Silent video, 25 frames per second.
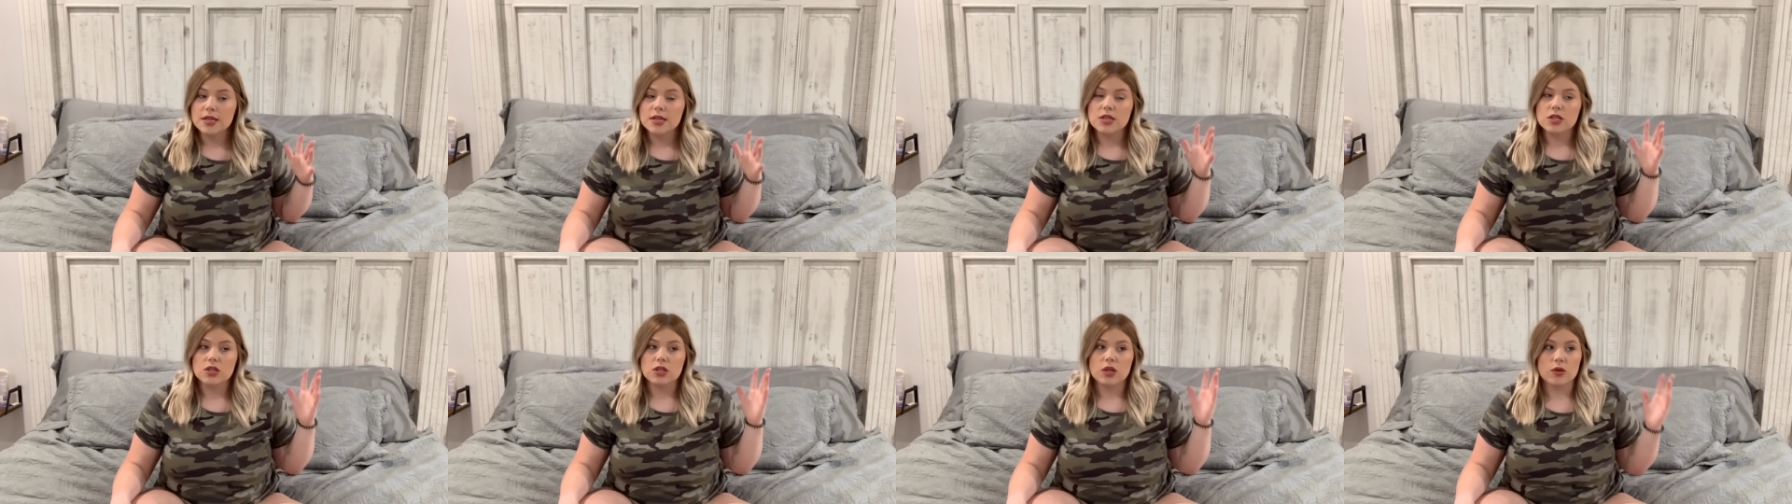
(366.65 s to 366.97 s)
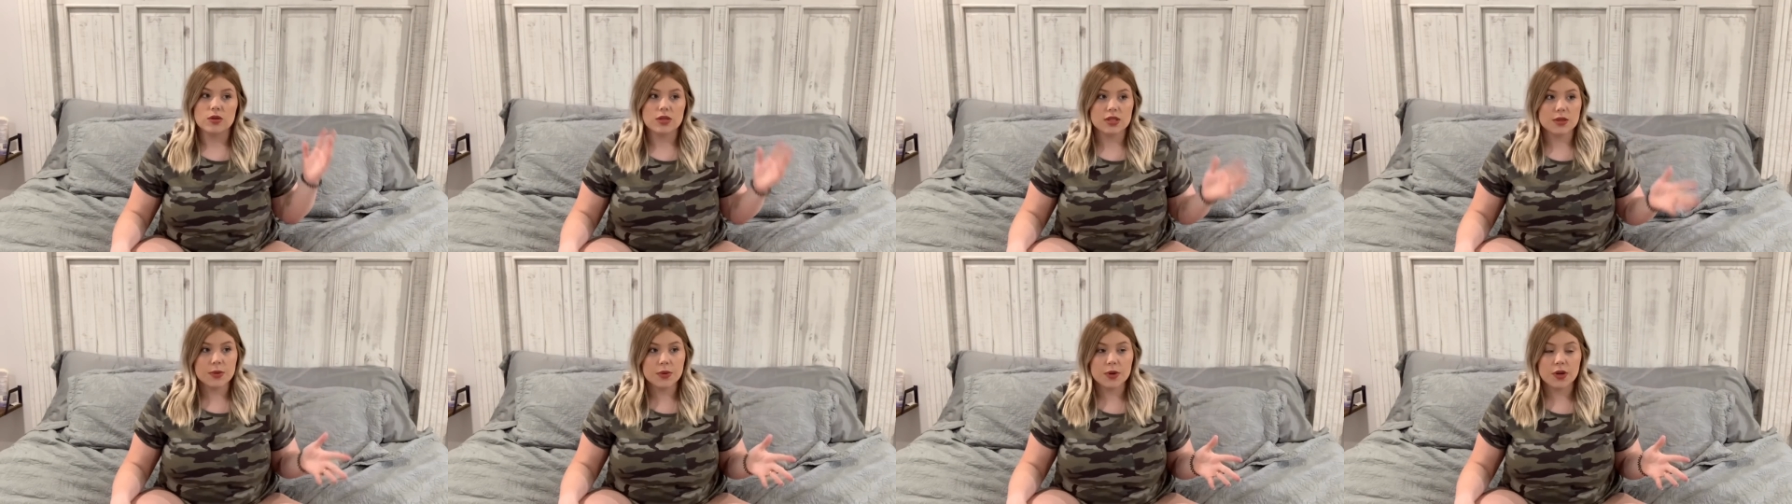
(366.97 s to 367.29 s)
so I was
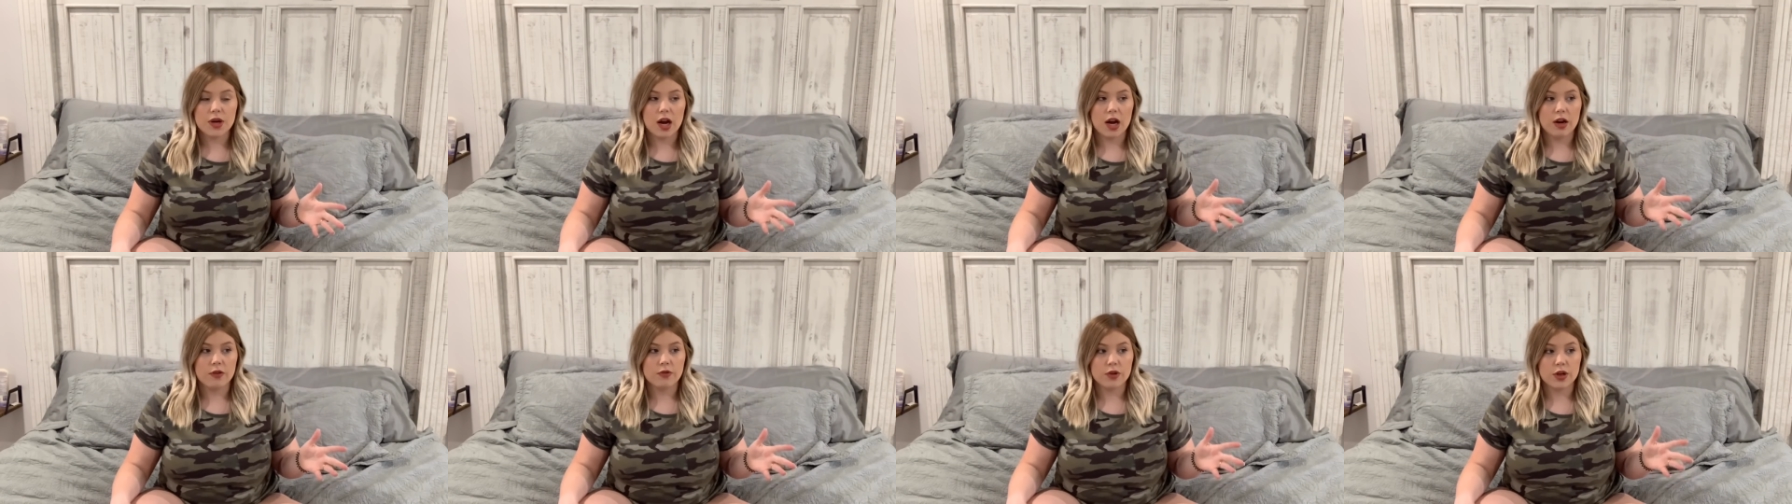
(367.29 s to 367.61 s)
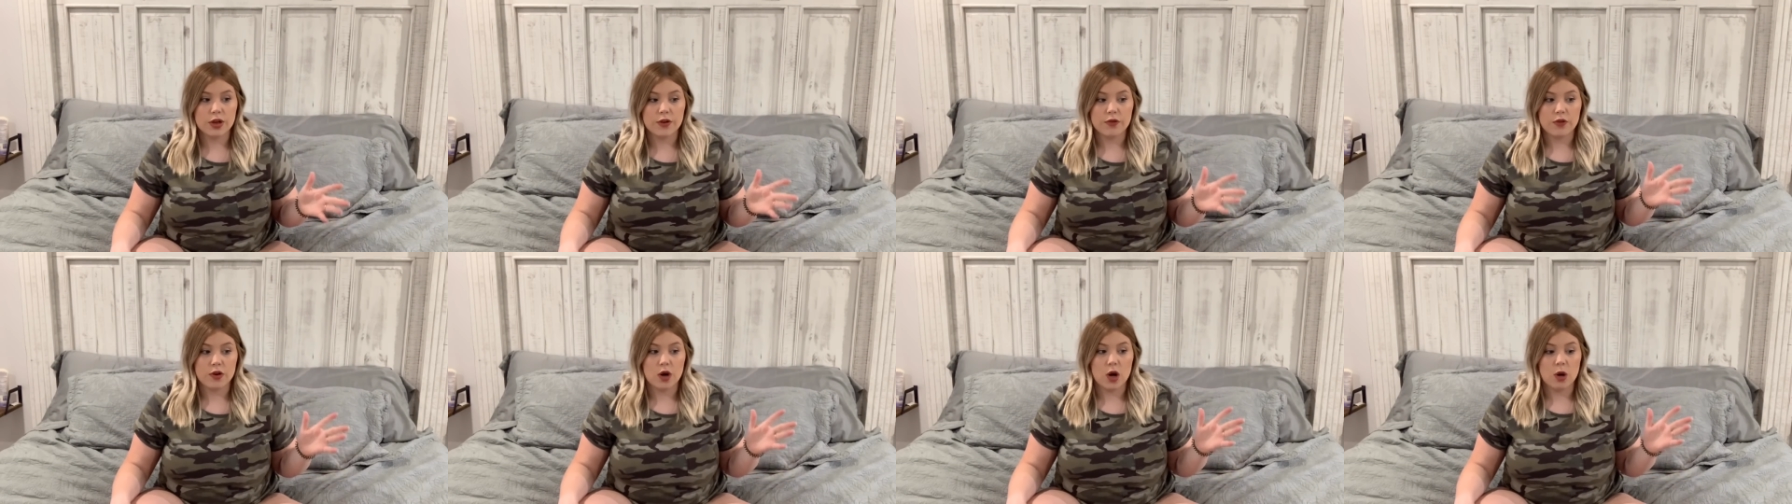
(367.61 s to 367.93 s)
in recovery
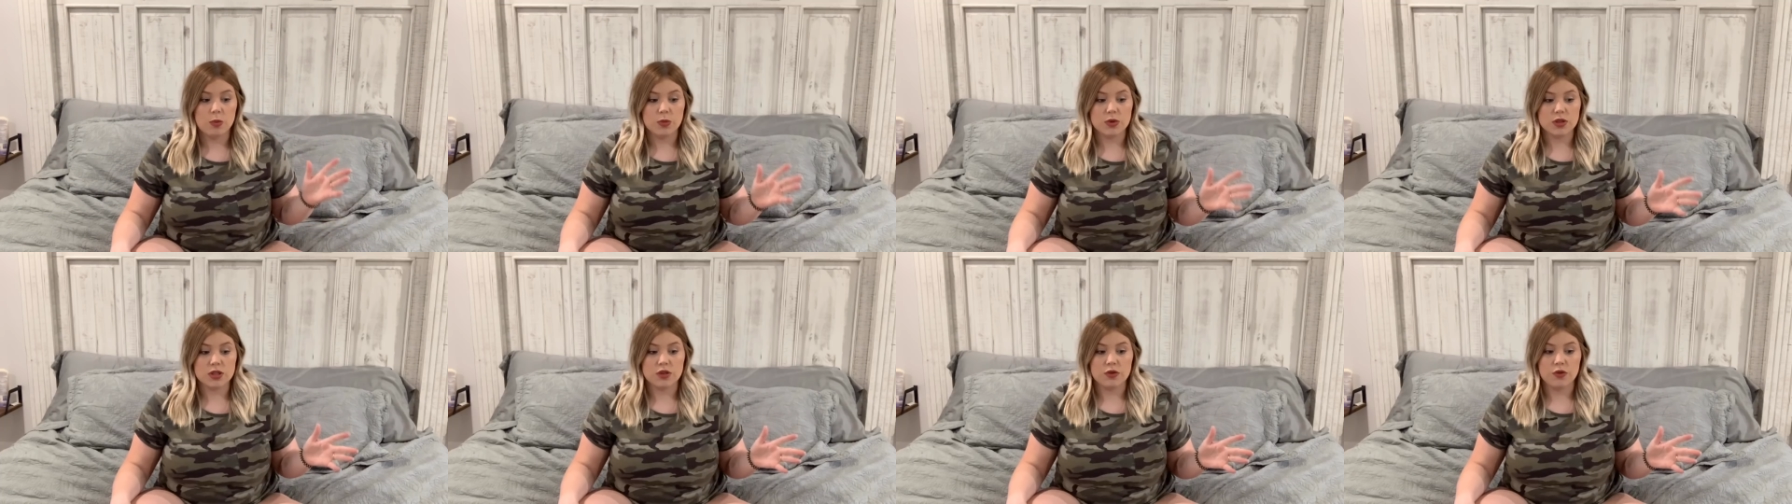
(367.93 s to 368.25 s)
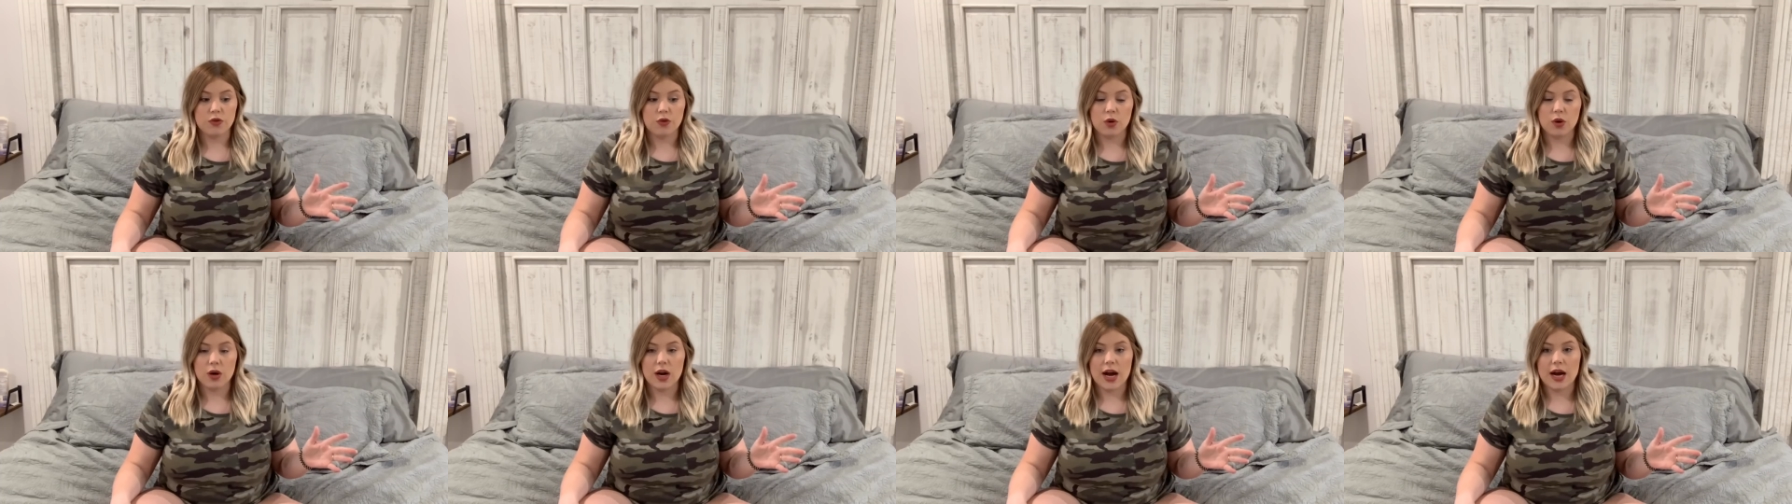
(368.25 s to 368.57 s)
for almost
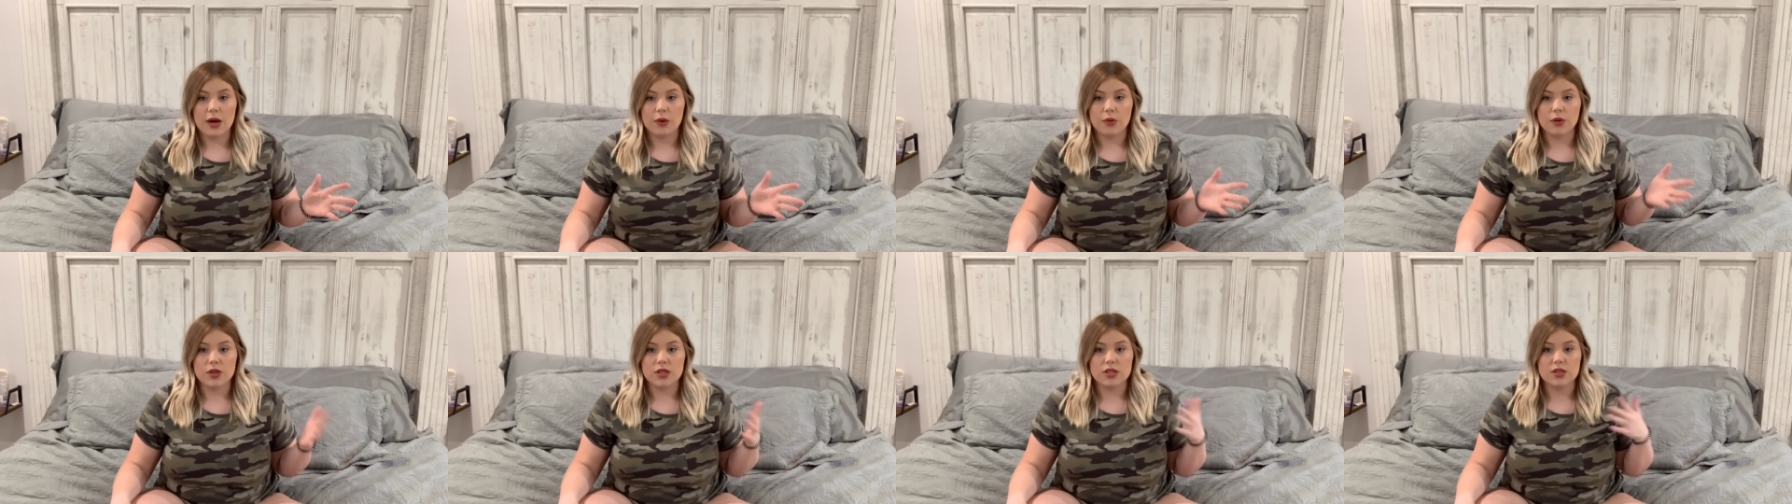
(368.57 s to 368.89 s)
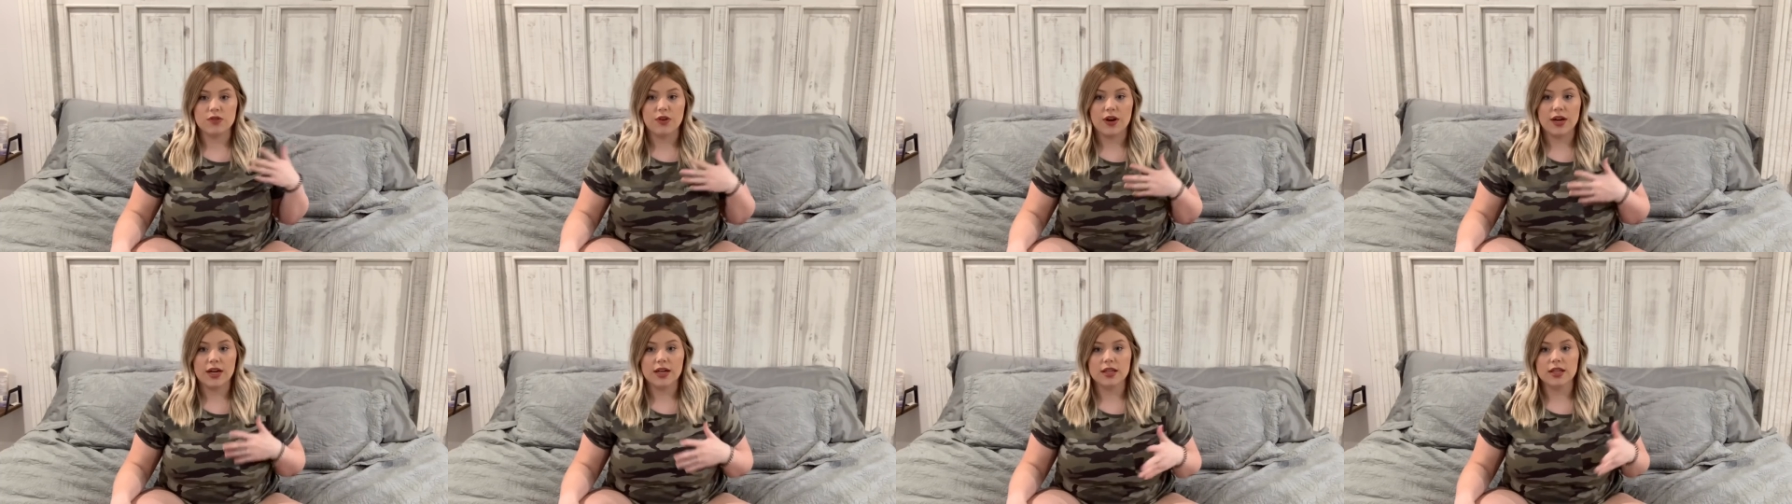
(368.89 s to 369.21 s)
four hours
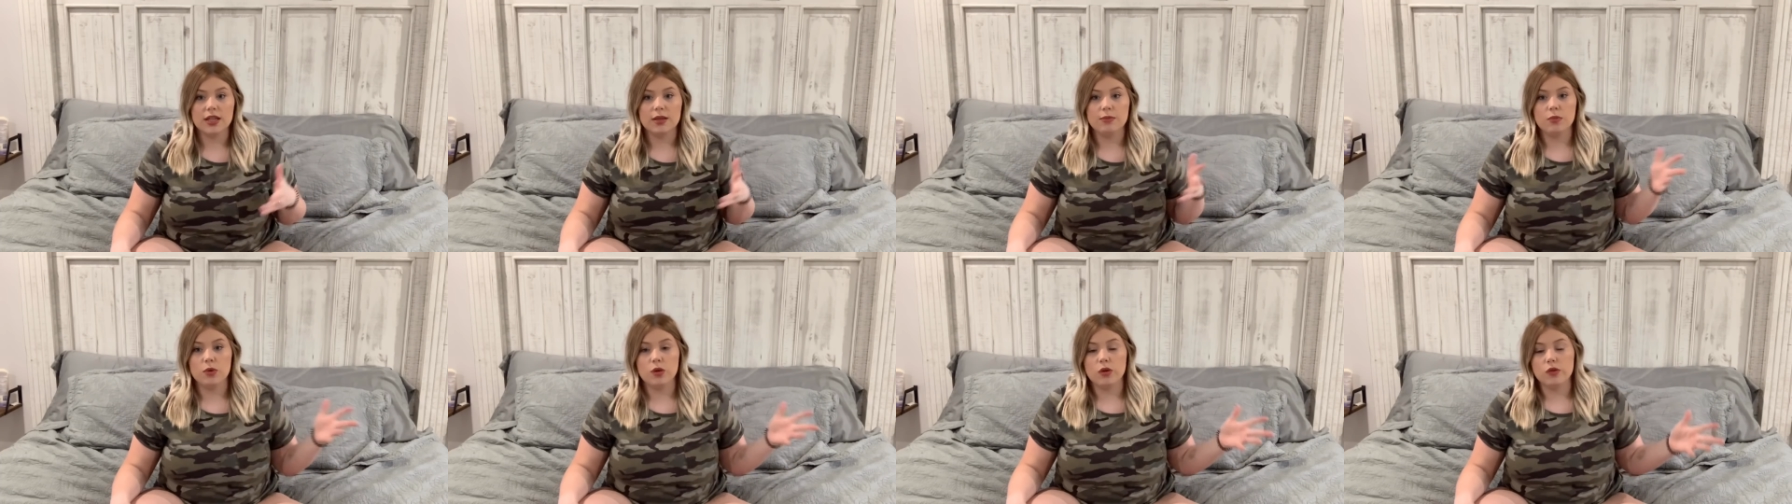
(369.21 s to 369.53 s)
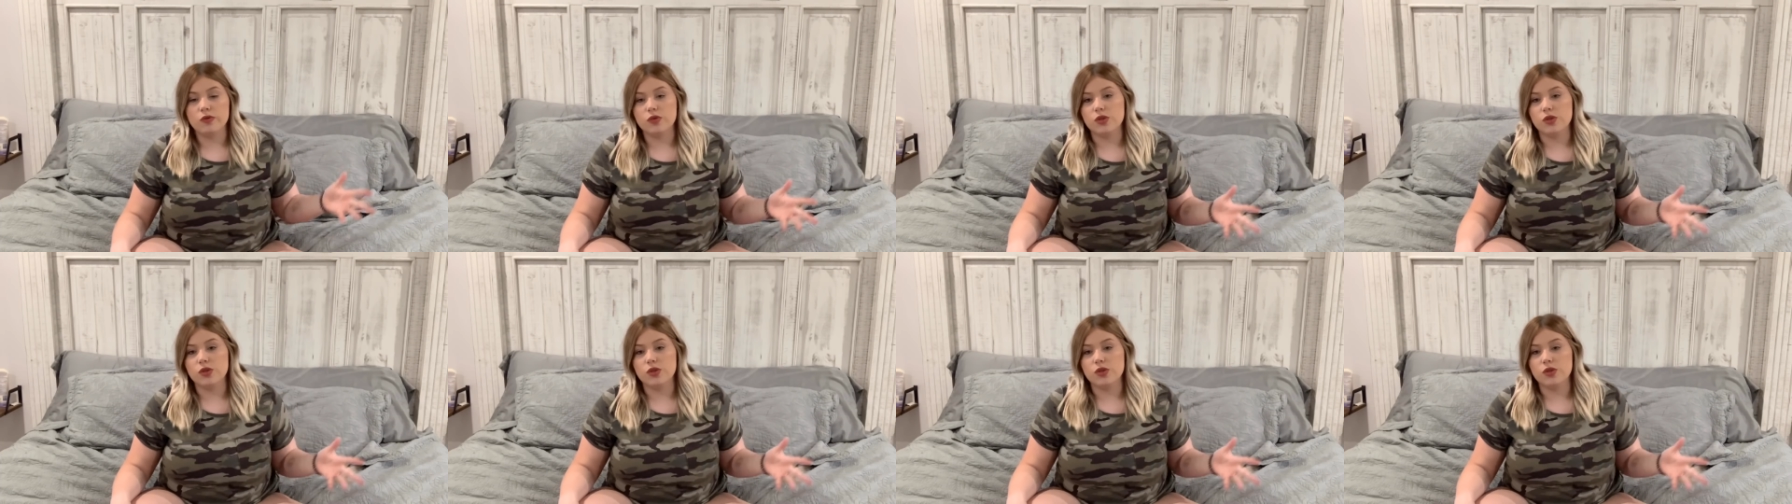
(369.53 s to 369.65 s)
finally moved